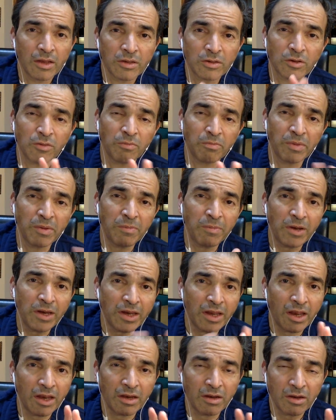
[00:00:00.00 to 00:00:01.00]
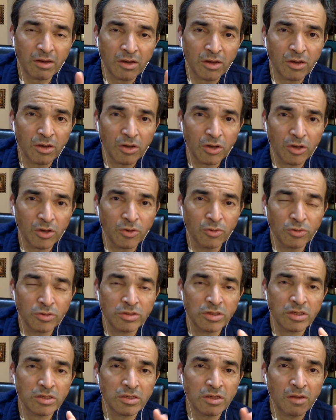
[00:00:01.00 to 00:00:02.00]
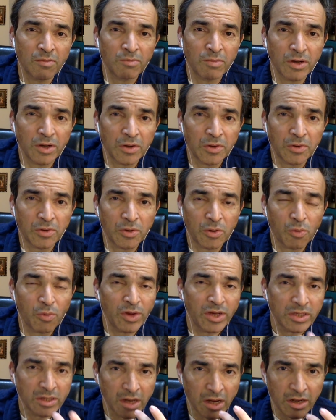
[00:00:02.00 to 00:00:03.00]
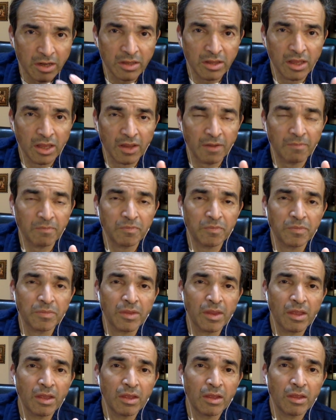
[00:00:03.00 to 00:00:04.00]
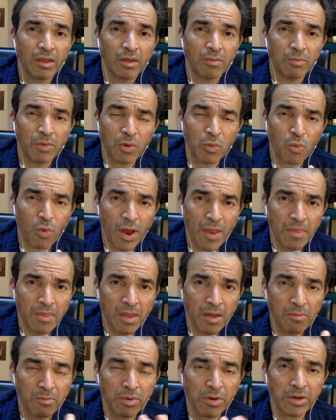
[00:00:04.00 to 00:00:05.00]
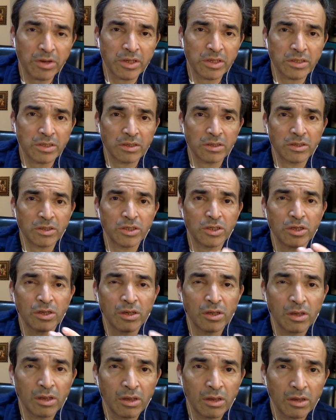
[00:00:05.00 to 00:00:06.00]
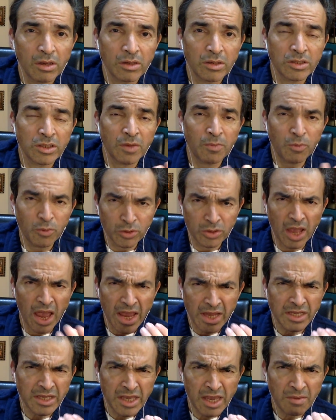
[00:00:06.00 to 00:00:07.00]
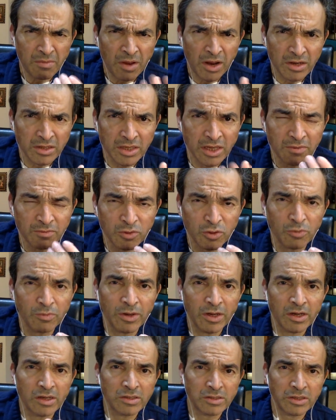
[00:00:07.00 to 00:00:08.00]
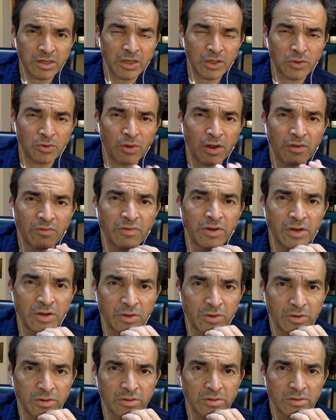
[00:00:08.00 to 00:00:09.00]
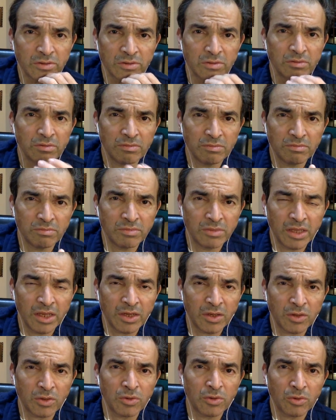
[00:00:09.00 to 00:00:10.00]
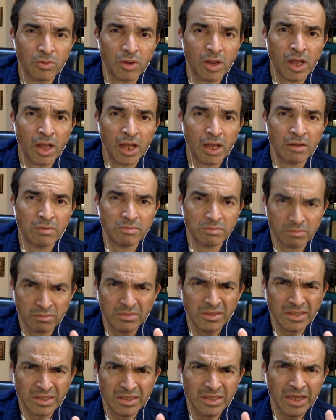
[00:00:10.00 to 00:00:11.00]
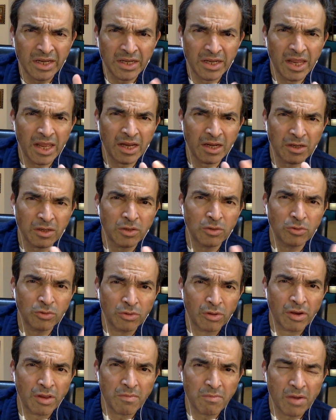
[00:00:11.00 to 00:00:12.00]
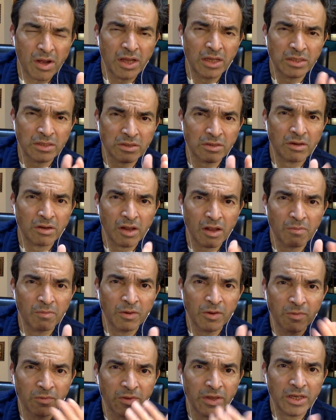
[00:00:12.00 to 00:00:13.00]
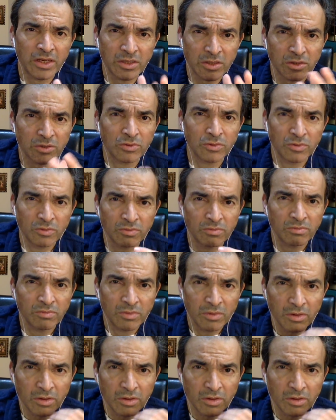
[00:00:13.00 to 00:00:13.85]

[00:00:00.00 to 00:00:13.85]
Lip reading: So people can use this number to twist anything. But one number is, suppose ICMR seems to be listening to our videos. They take 2-3 months or a couple weeks to